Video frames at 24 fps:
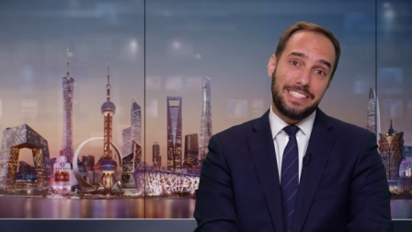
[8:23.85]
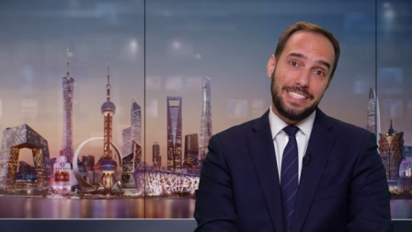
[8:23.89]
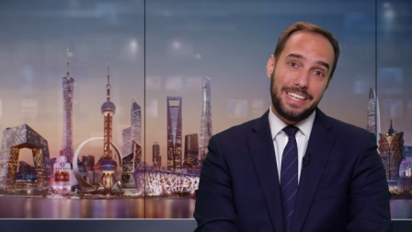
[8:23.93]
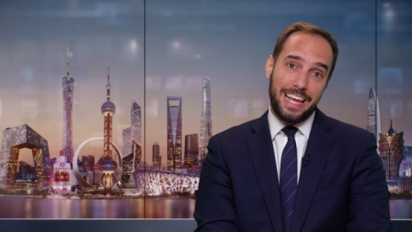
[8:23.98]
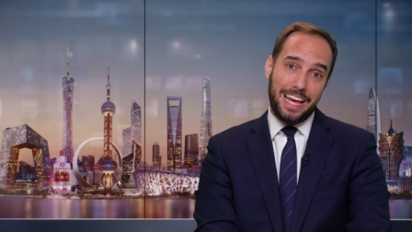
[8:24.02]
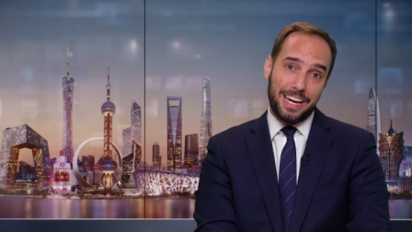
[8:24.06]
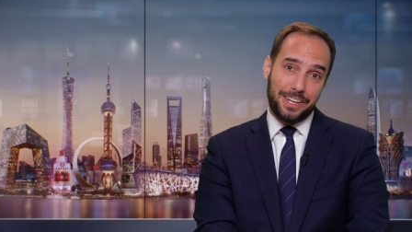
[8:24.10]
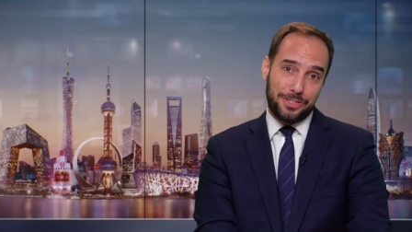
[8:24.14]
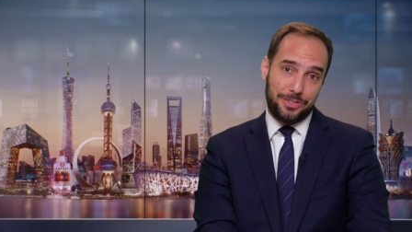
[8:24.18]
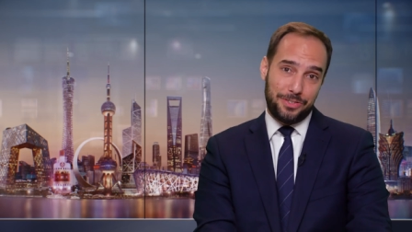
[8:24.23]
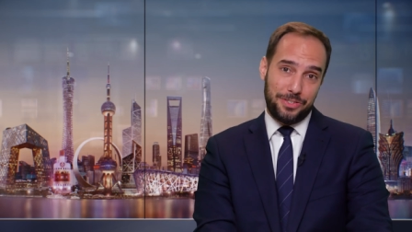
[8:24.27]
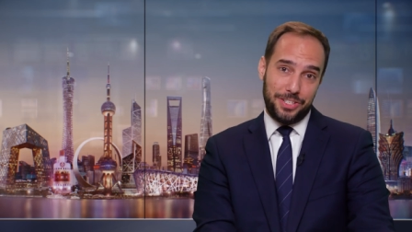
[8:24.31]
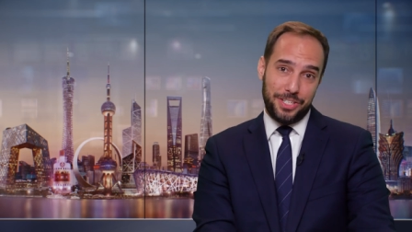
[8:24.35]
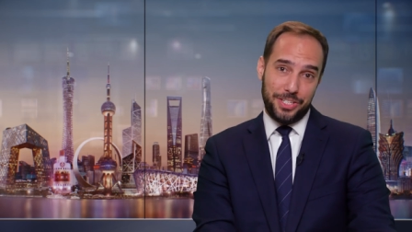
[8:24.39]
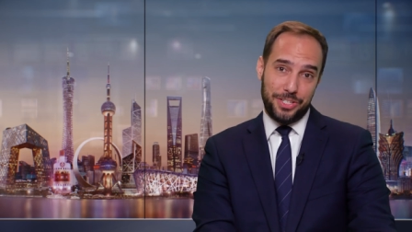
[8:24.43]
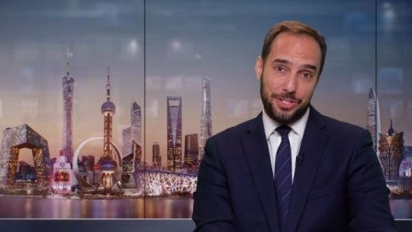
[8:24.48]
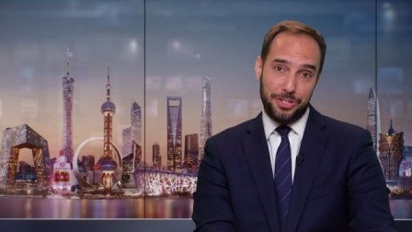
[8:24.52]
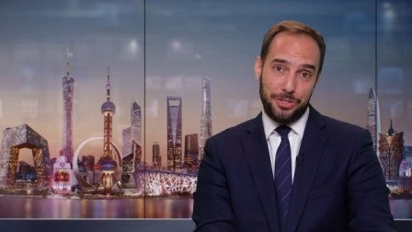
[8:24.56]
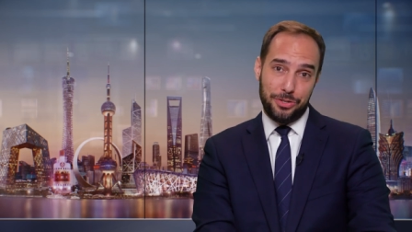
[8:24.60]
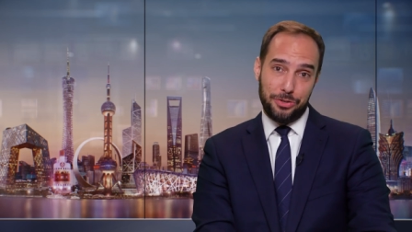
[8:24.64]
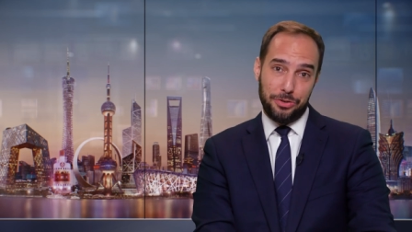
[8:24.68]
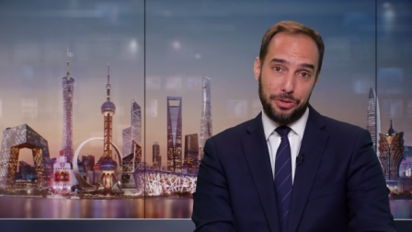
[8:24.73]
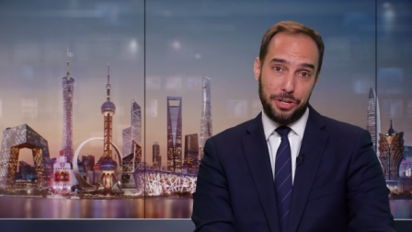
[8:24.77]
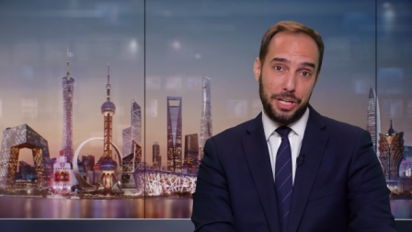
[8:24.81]
an
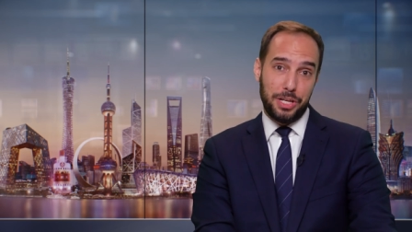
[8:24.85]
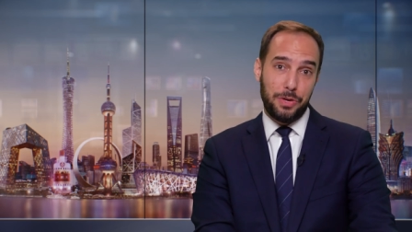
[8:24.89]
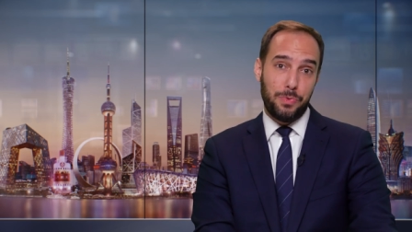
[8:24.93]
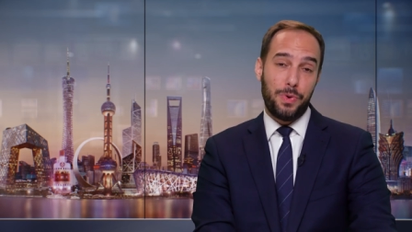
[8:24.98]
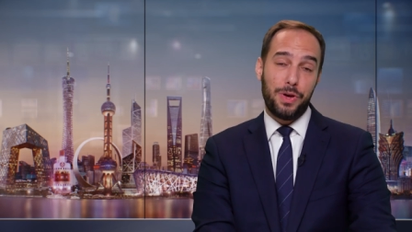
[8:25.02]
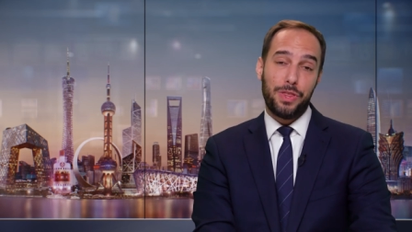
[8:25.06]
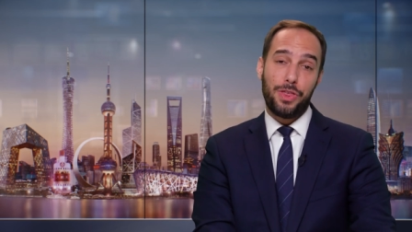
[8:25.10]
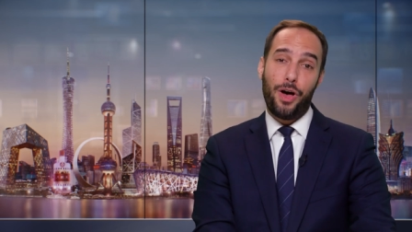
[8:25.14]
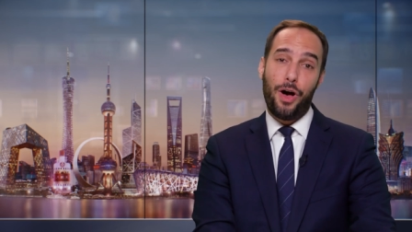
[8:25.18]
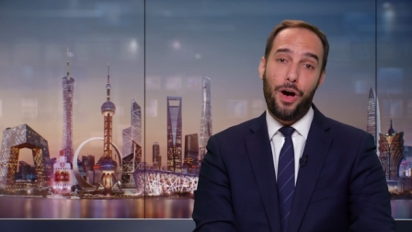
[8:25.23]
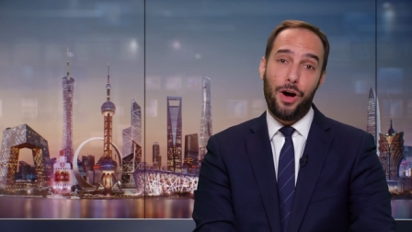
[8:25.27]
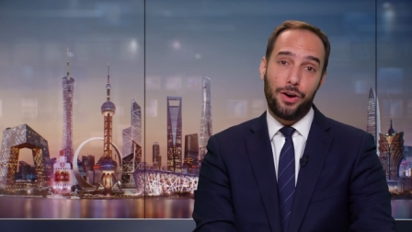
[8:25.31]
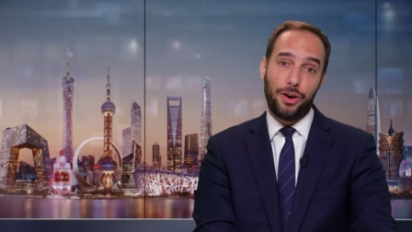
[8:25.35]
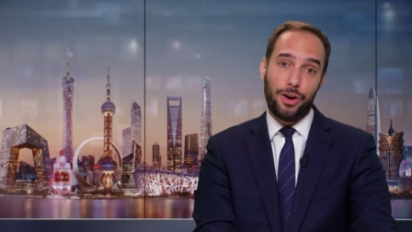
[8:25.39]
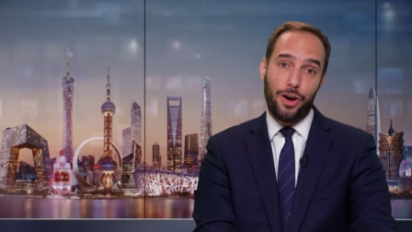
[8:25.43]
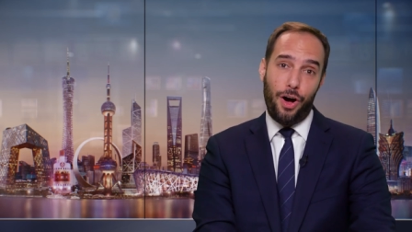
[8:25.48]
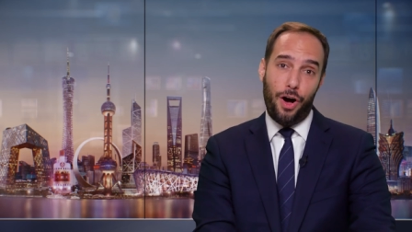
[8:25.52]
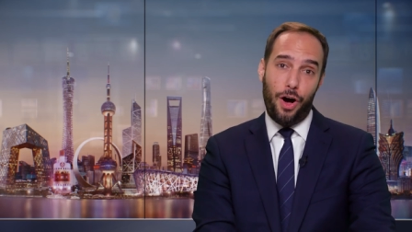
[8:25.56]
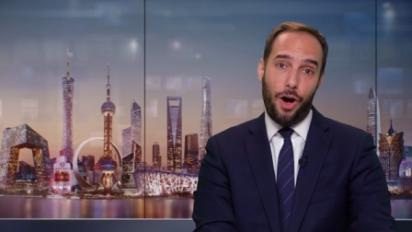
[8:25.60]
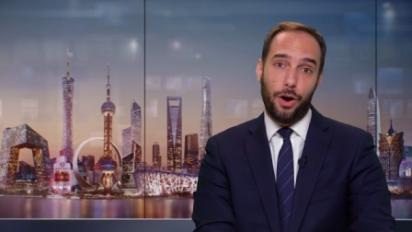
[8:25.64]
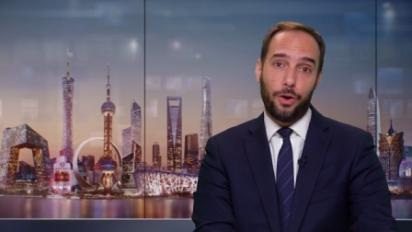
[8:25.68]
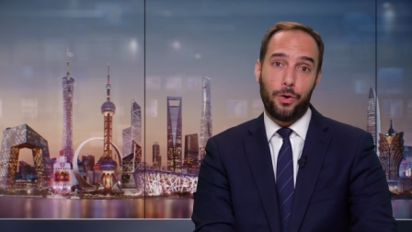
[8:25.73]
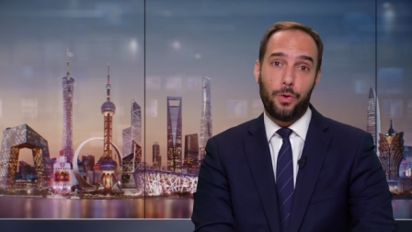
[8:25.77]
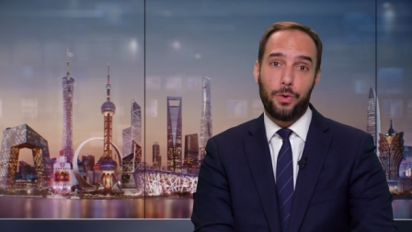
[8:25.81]
extradition treaty with Hong
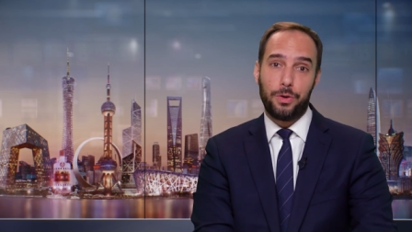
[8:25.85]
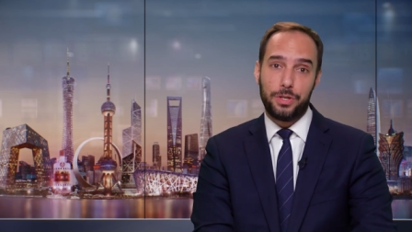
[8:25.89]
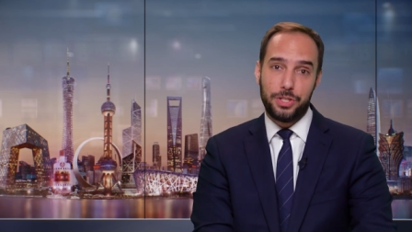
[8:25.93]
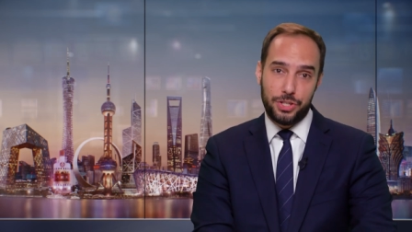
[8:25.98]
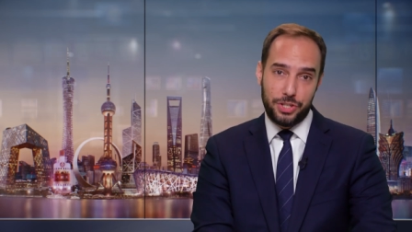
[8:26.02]
Kong or